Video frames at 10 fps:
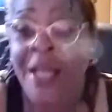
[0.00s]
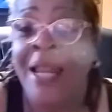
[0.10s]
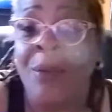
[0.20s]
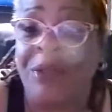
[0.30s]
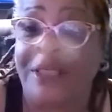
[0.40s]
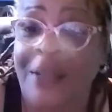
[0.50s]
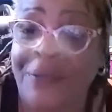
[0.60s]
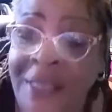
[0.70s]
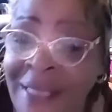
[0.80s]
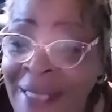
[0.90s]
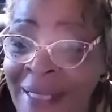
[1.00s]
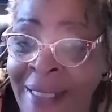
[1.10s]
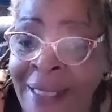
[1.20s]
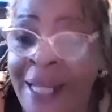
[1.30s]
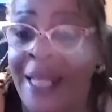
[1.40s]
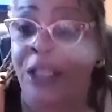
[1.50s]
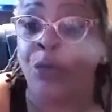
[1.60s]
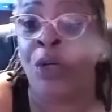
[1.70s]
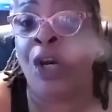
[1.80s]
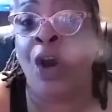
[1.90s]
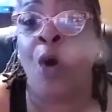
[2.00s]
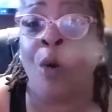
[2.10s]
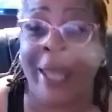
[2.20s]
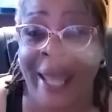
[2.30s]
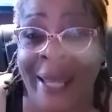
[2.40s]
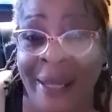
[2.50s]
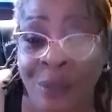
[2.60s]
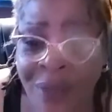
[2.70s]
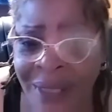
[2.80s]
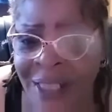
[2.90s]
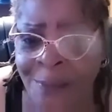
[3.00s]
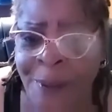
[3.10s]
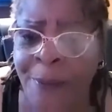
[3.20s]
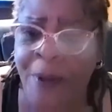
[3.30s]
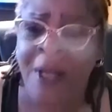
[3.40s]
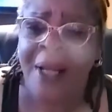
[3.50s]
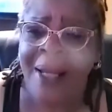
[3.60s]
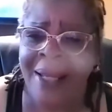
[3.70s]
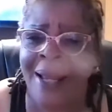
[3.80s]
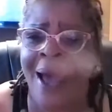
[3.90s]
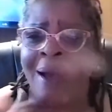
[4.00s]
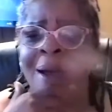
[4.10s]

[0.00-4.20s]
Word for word: girl that was 17 doing cocaine with these people.